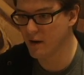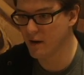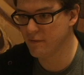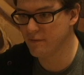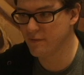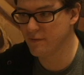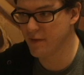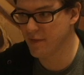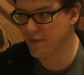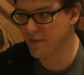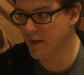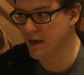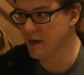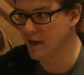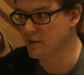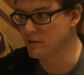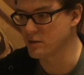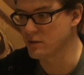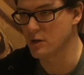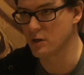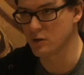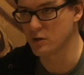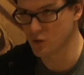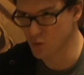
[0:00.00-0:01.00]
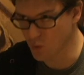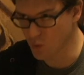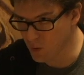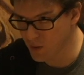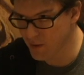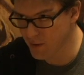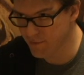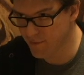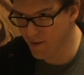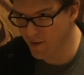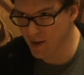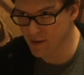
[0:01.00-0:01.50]
of the things that
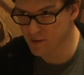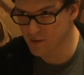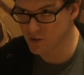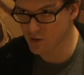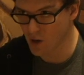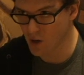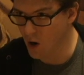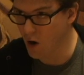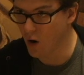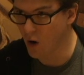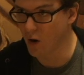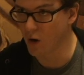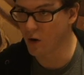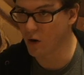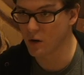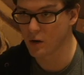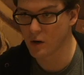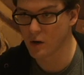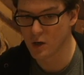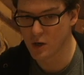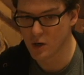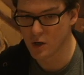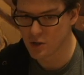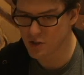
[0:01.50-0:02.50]
story fans are